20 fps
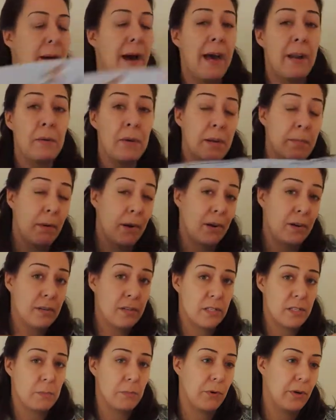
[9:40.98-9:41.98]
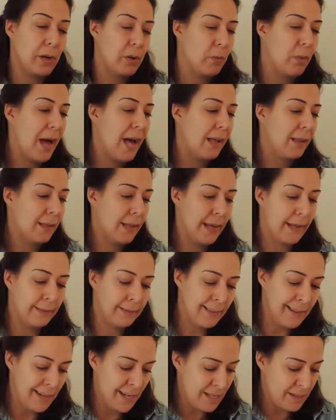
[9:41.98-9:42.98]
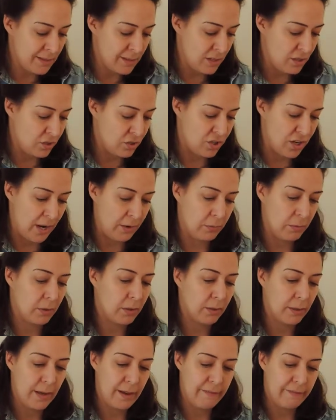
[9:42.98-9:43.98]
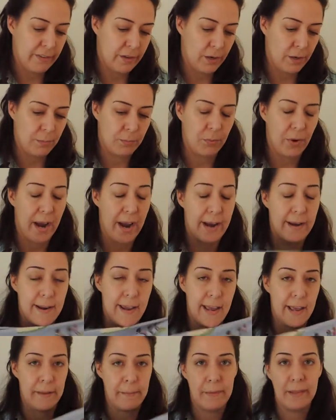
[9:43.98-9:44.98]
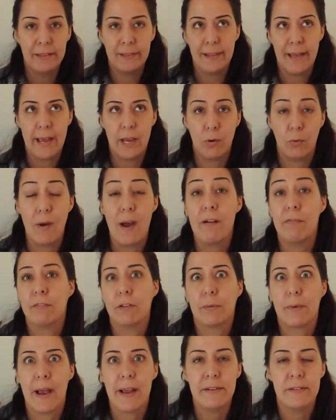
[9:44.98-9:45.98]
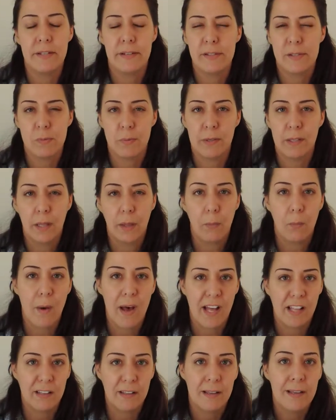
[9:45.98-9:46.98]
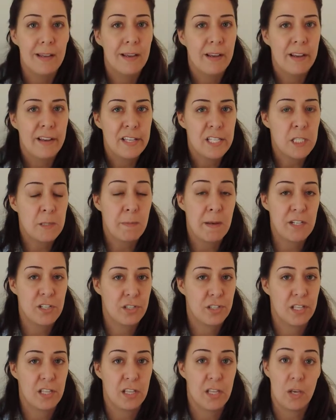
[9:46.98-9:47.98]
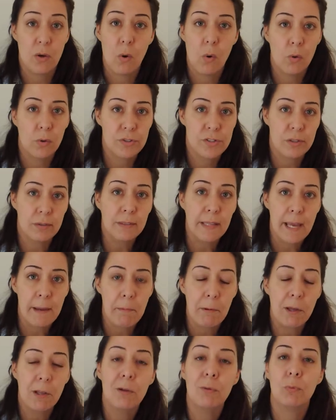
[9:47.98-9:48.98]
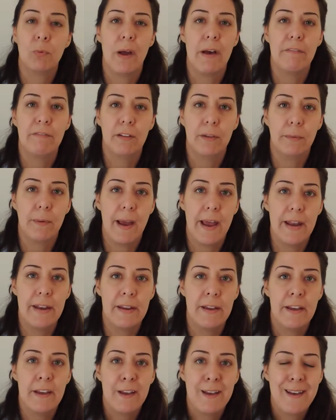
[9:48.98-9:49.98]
Pottery Barn does pretty well, and linens in general, if they're a brand name, like Ralph Lauren does really well, especially the older label Ralph Lauren